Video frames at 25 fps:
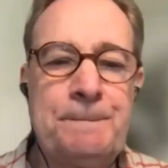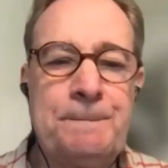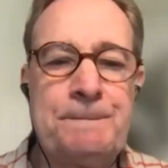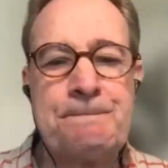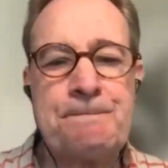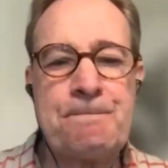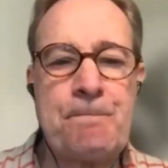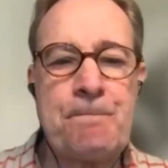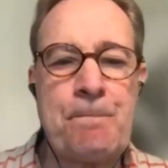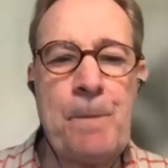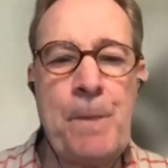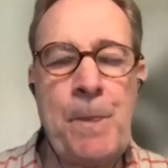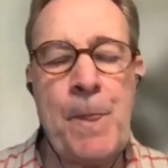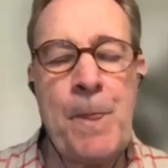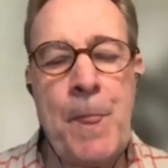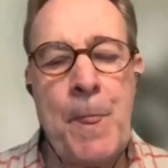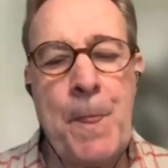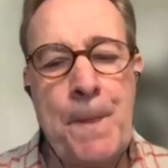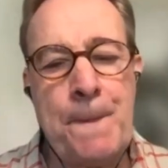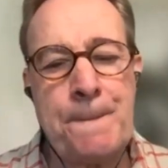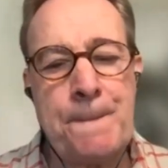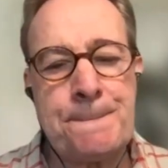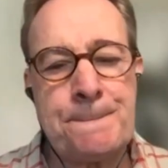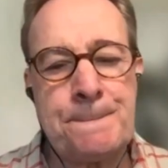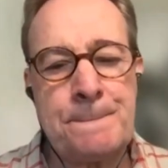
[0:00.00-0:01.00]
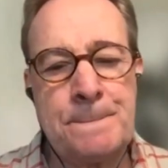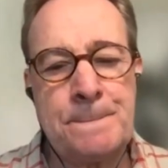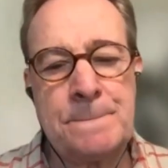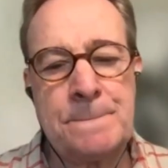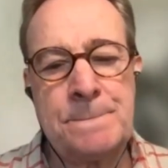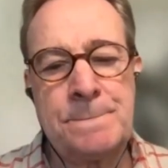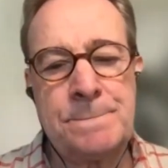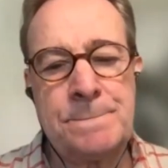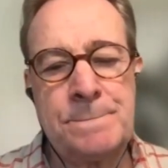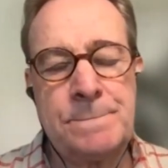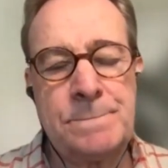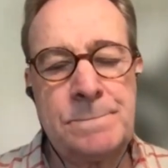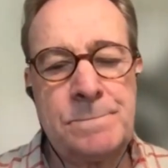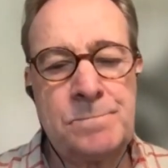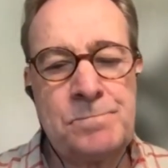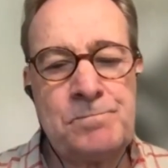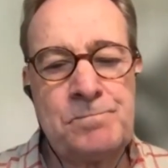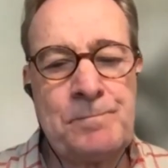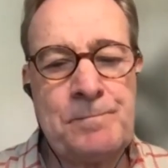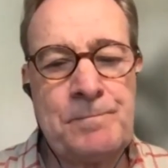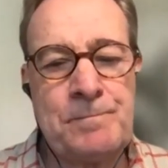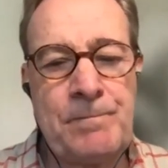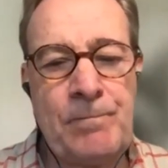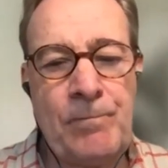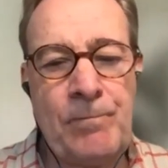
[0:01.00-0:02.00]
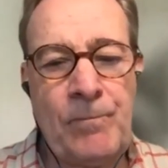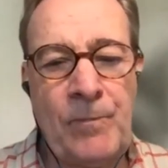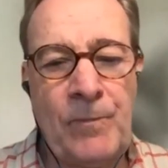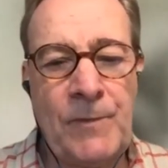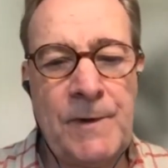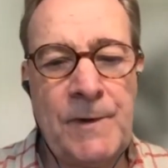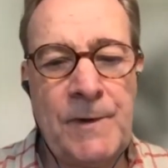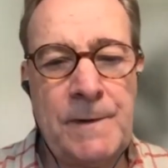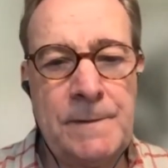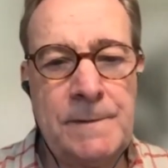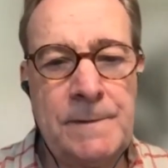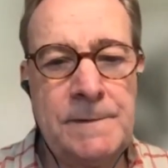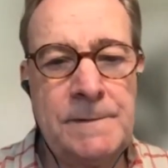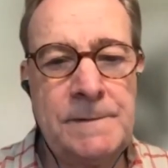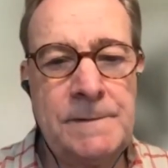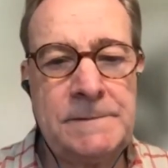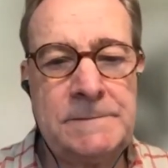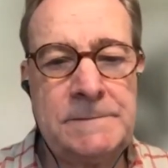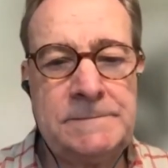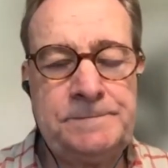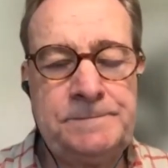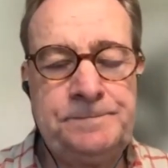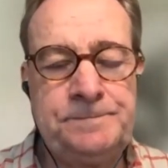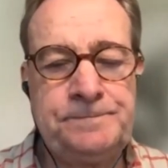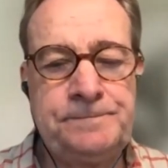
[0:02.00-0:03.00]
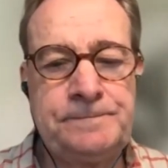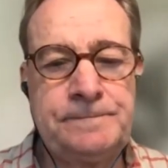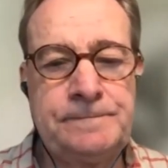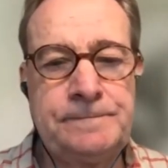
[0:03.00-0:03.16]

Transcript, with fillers: because it's you know when we have a